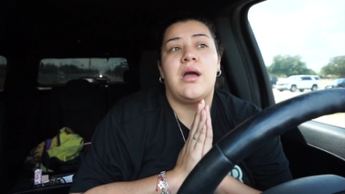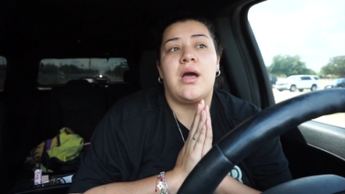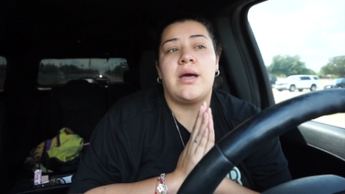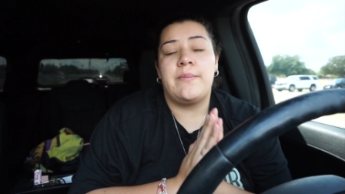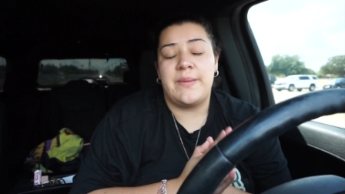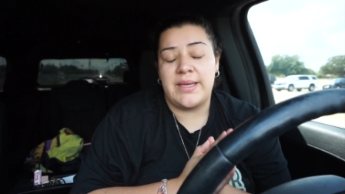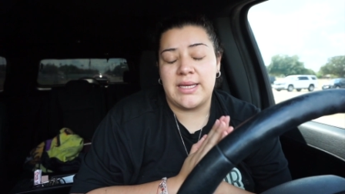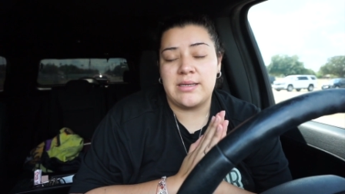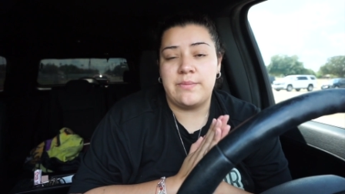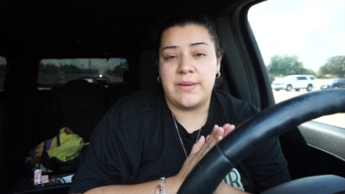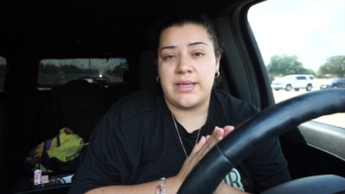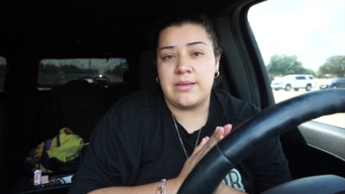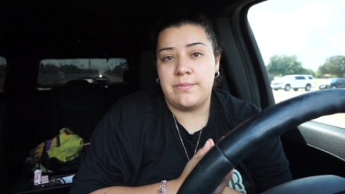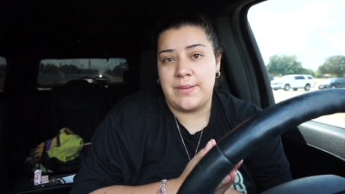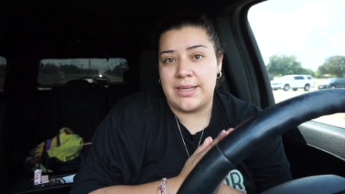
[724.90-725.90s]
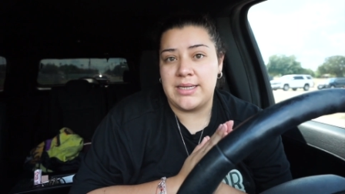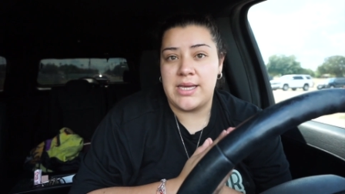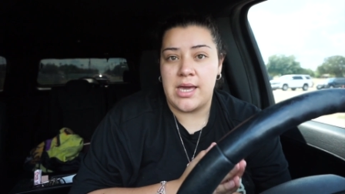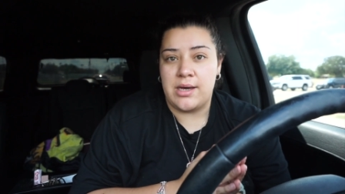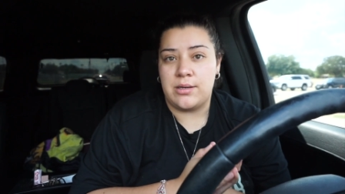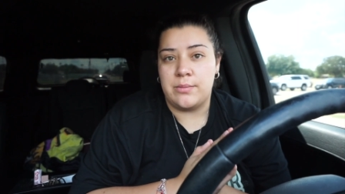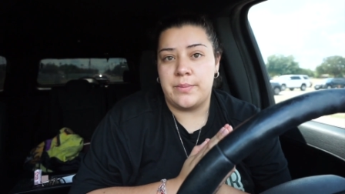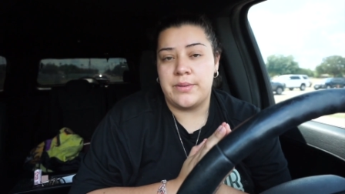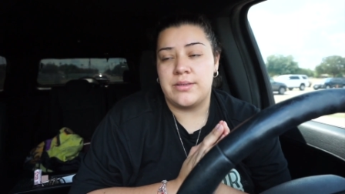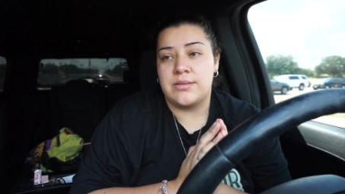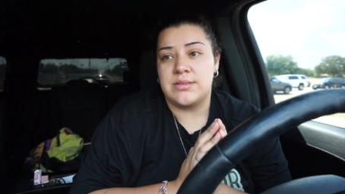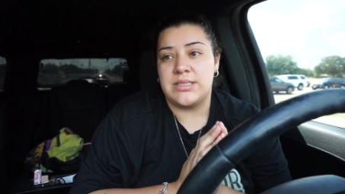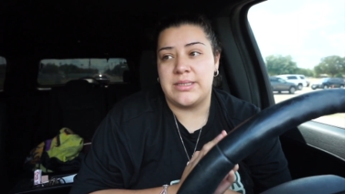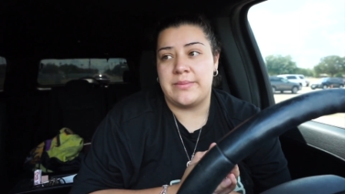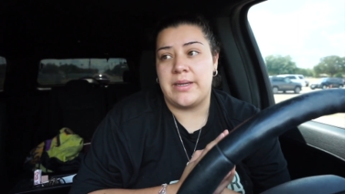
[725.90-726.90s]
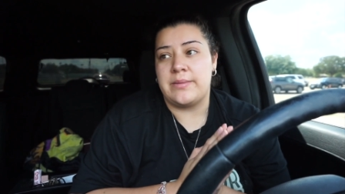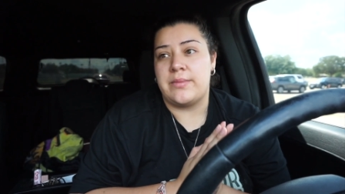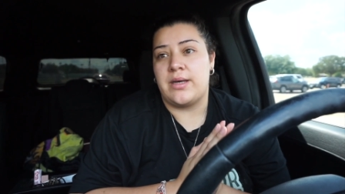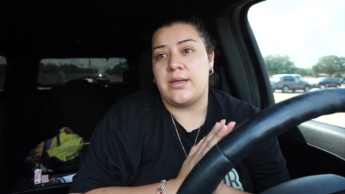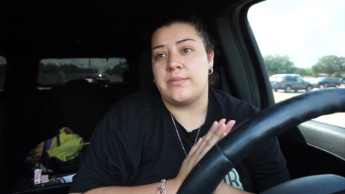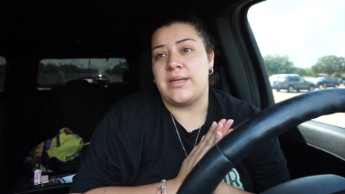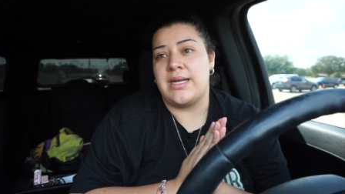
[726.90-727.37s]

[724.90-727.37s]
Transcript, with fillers: a big, big, big help to my mom,